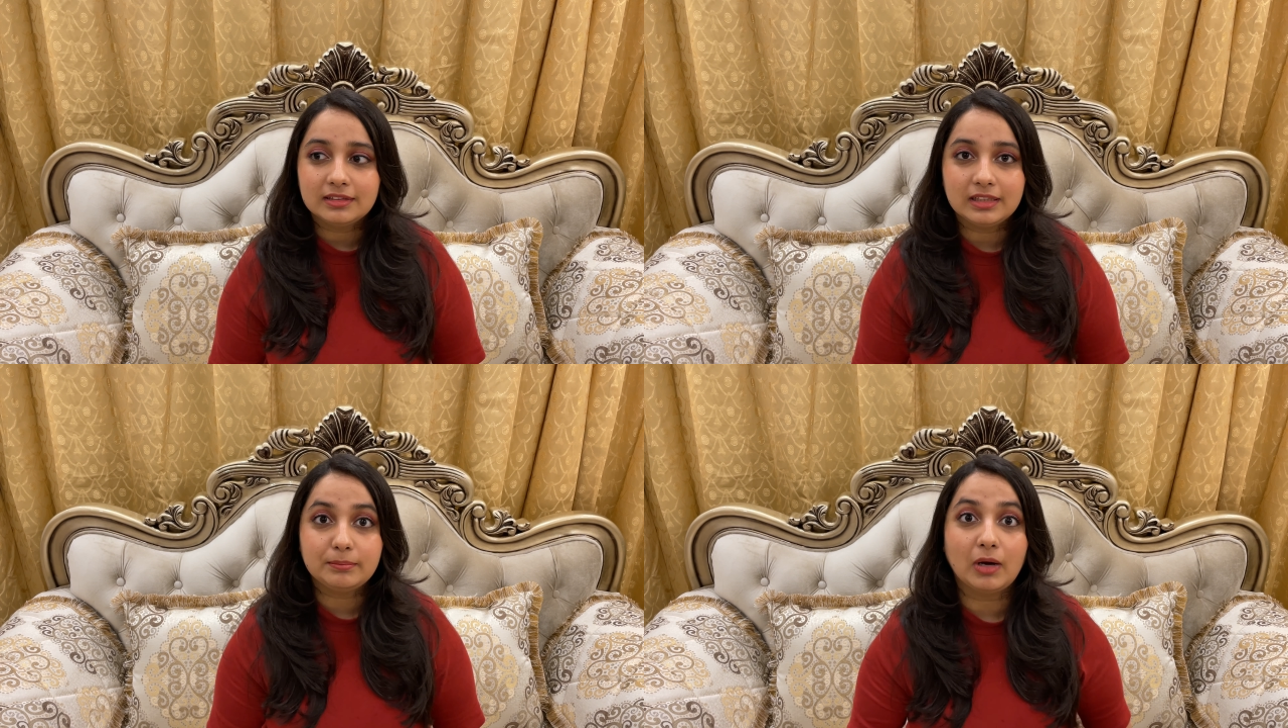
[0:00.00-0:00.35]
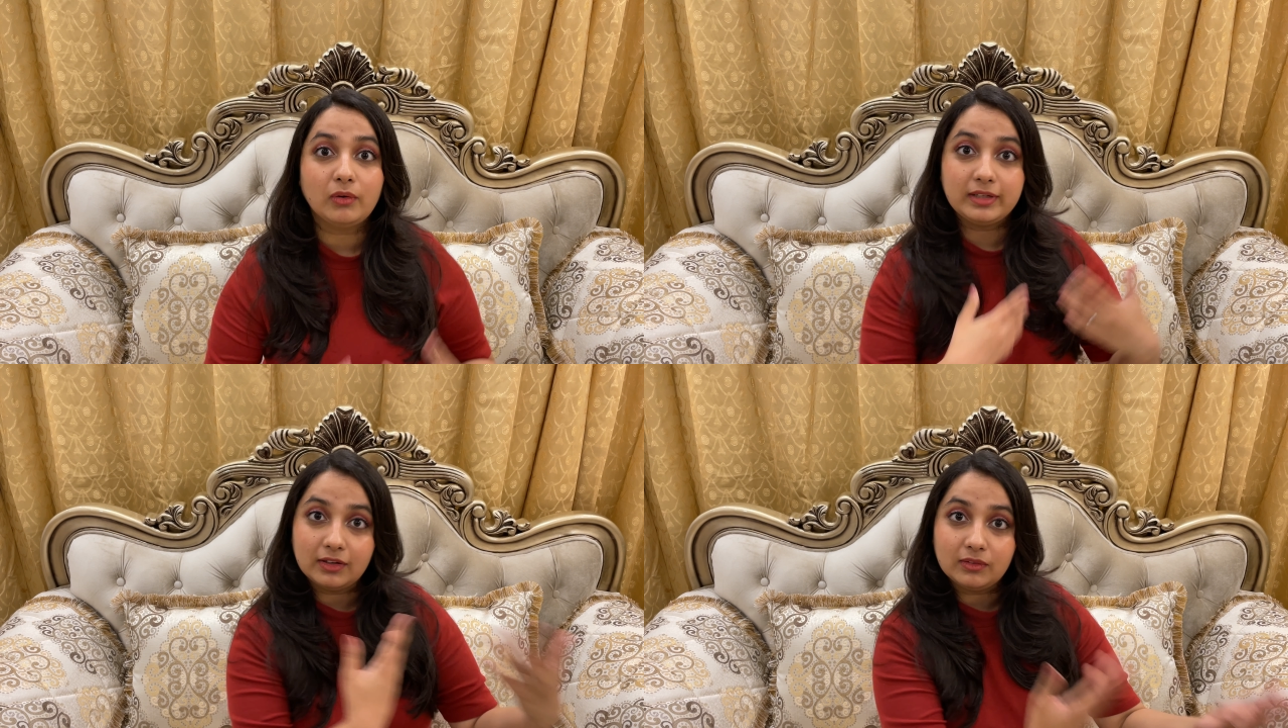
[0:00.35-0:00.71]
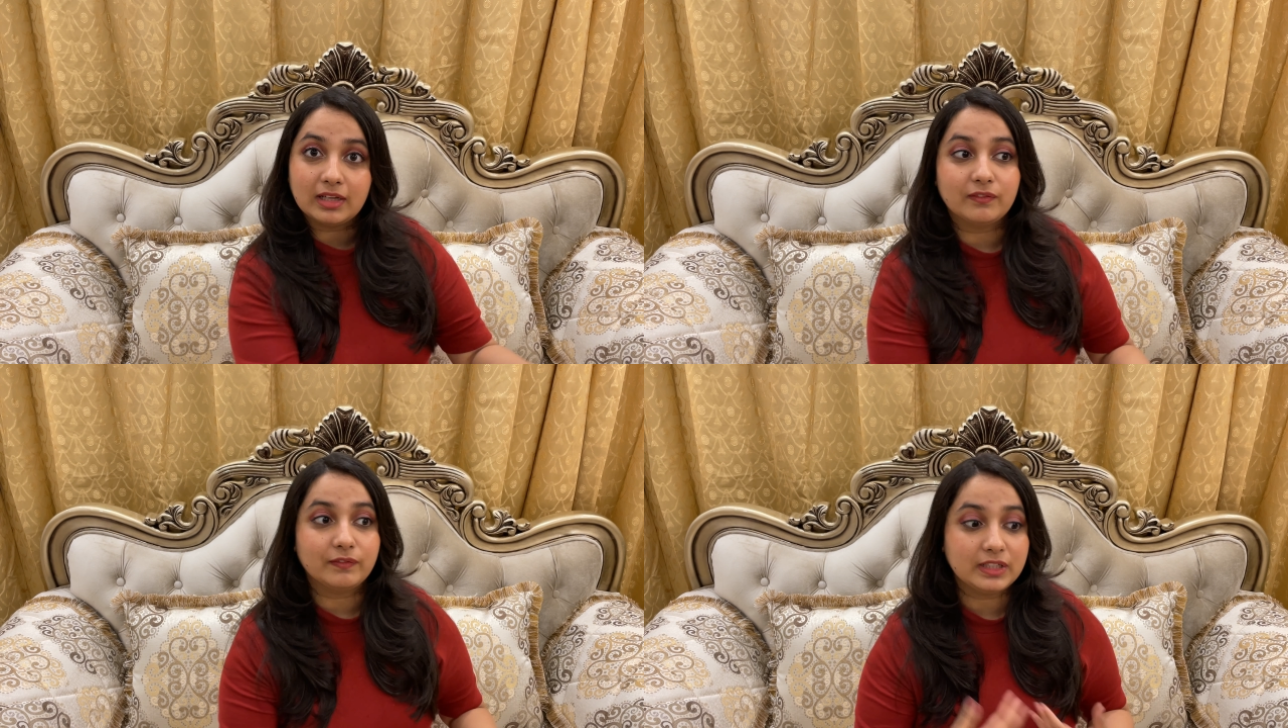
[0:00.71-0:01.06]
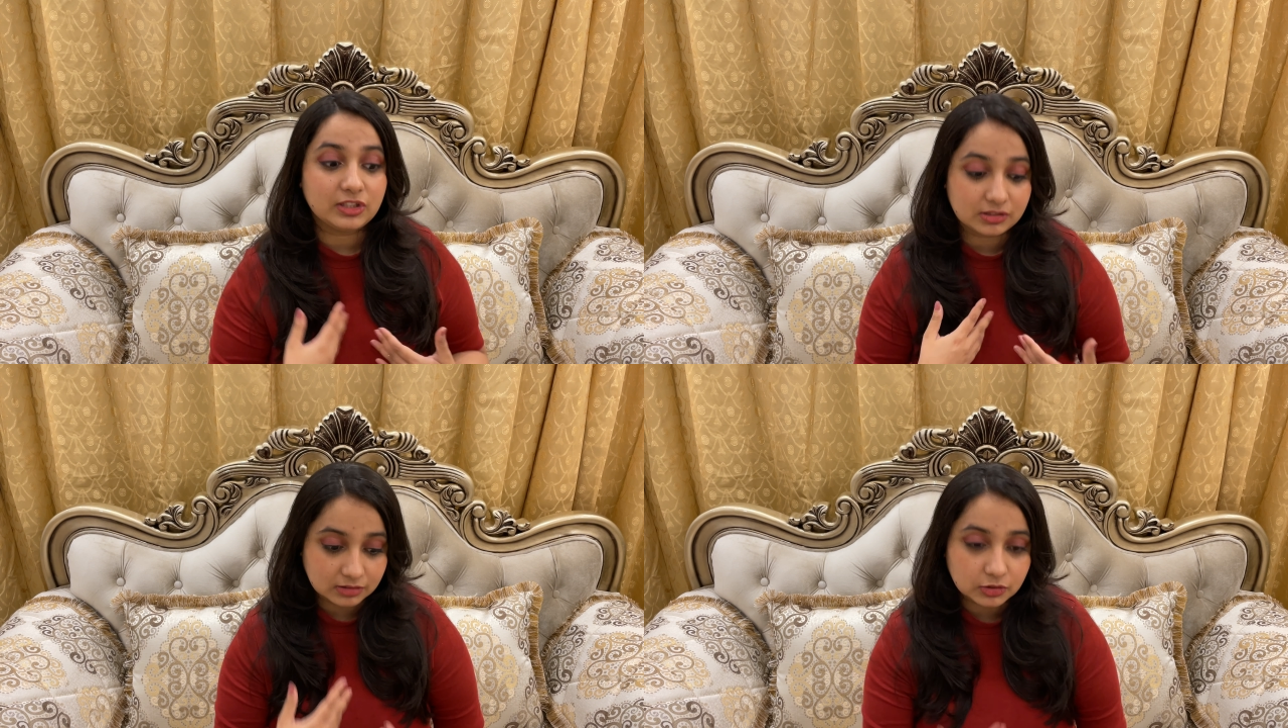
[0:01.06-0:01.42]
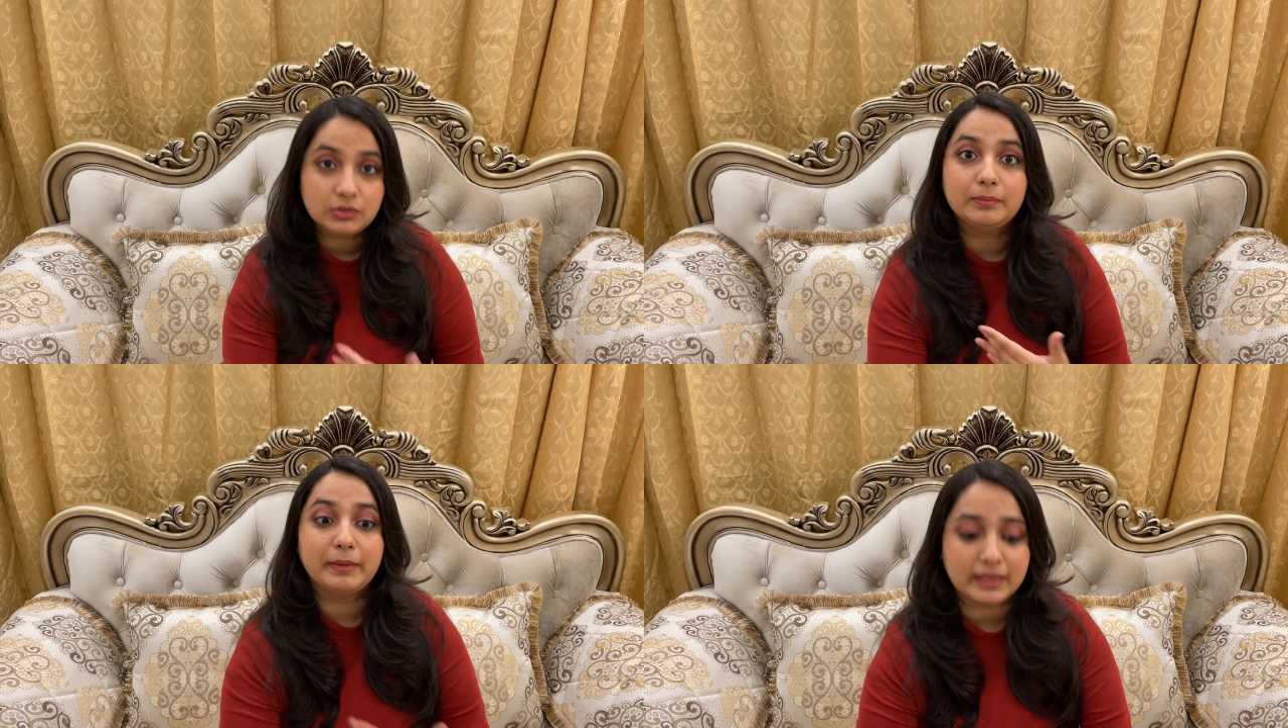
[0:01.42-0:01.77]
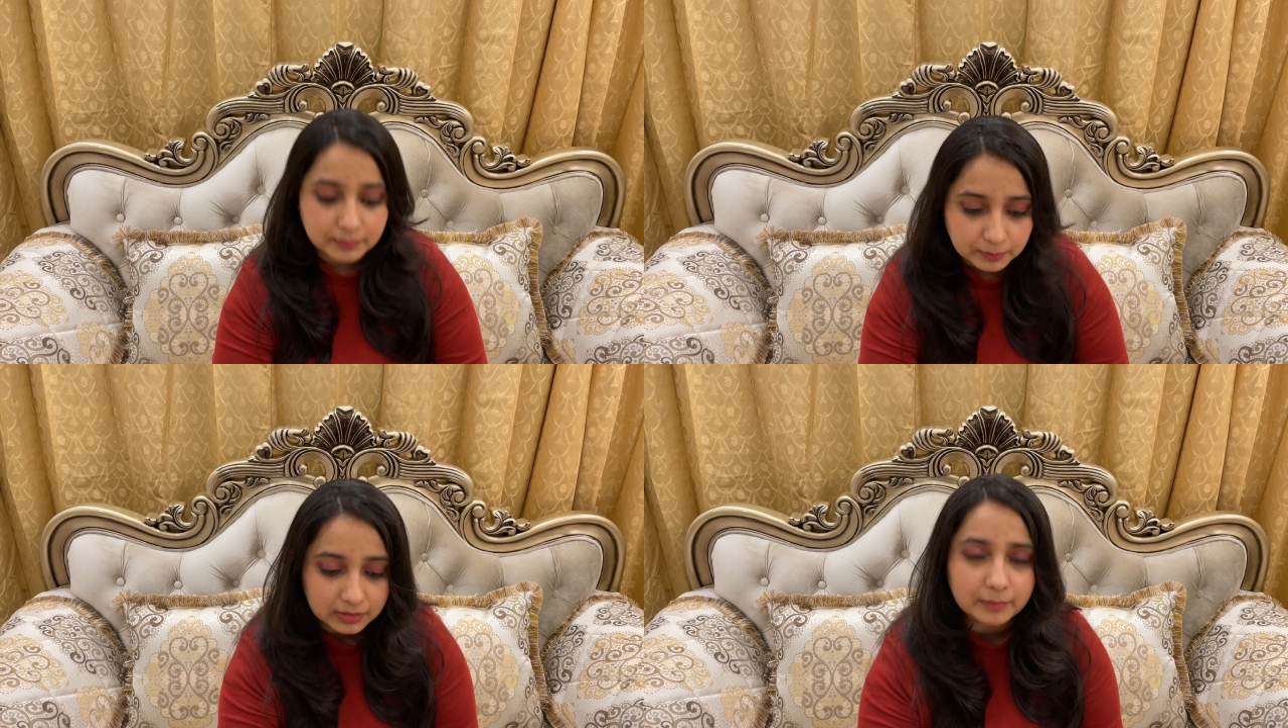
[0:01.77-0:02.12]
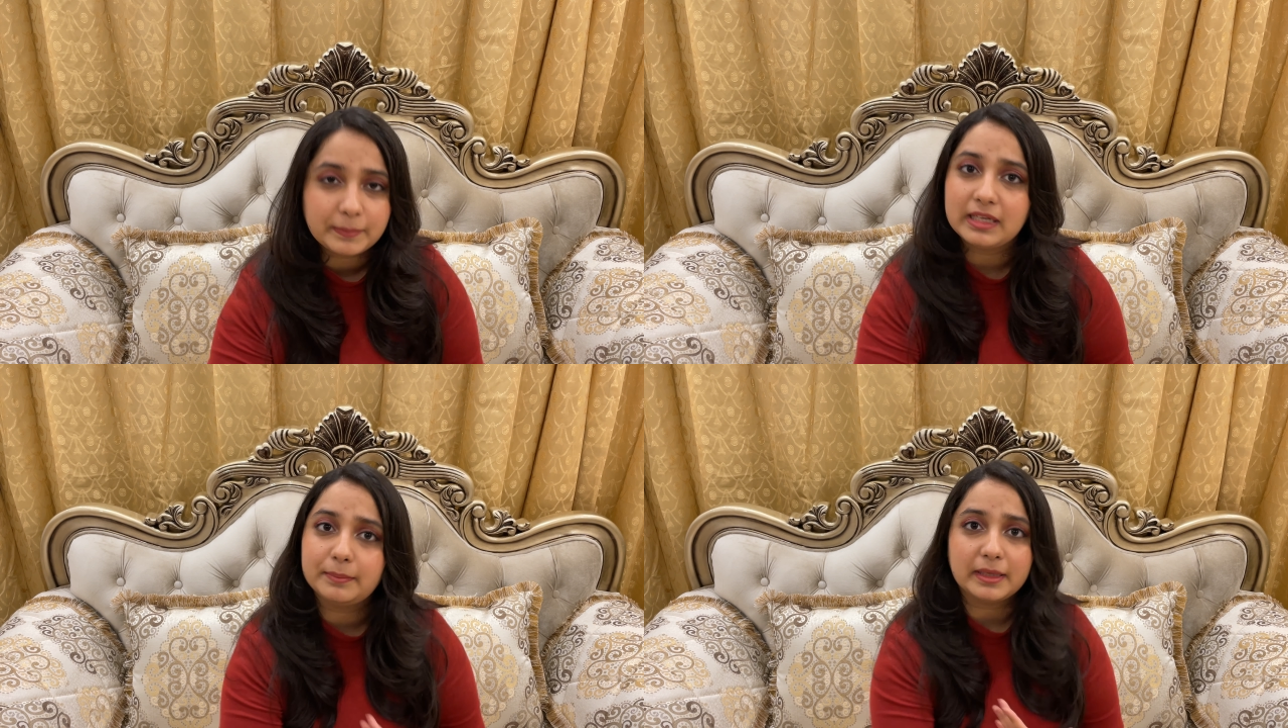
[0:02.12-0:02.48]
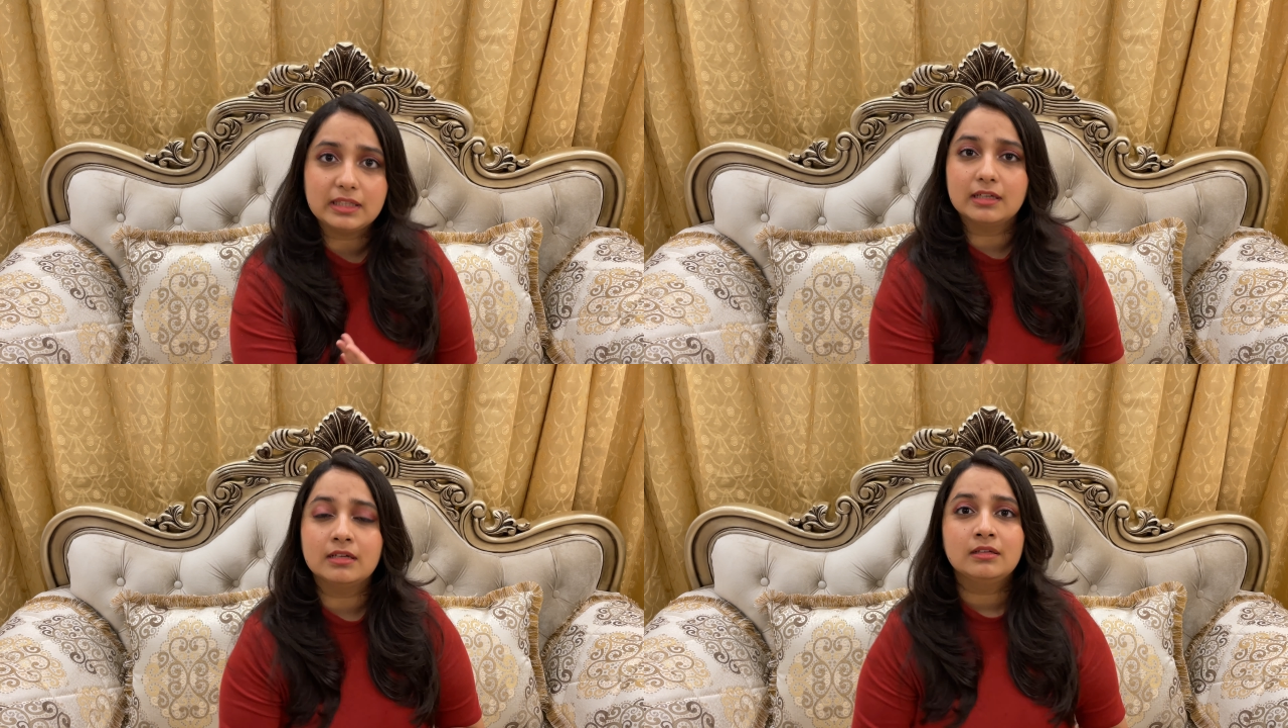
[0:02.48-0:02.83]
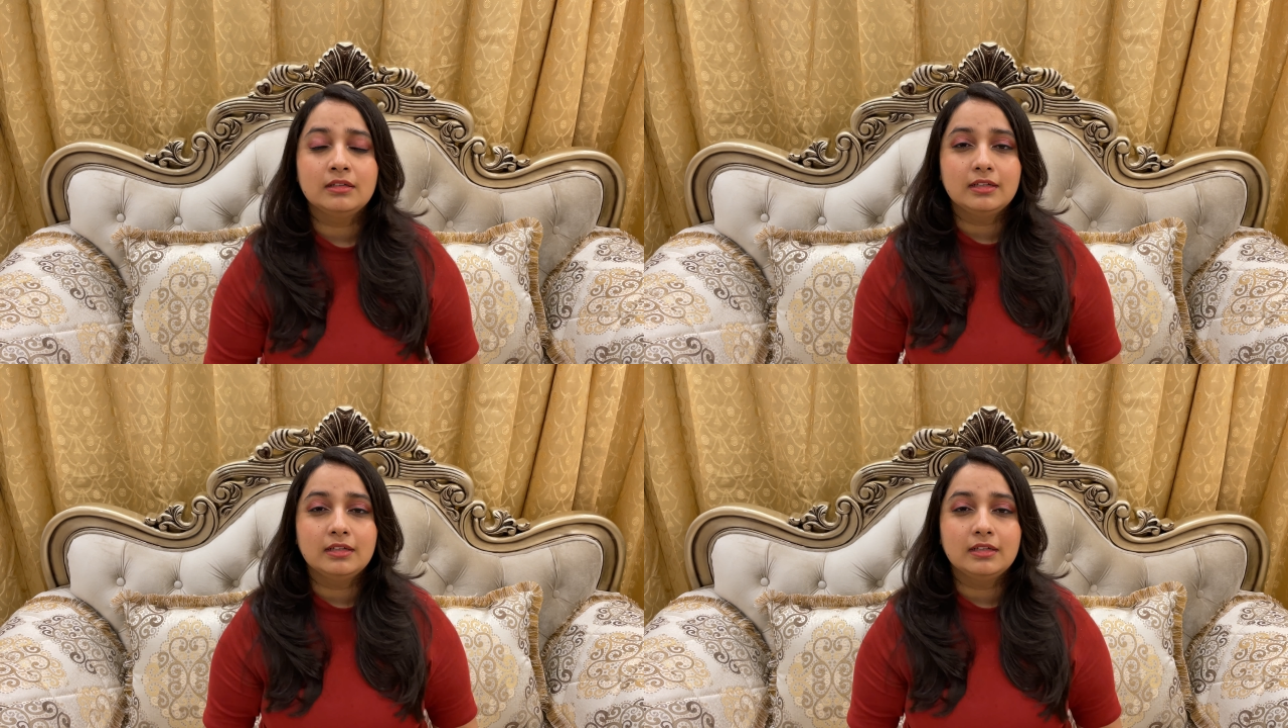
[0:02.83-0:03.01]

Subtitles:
they bow down and we do the peri pona, peri penya.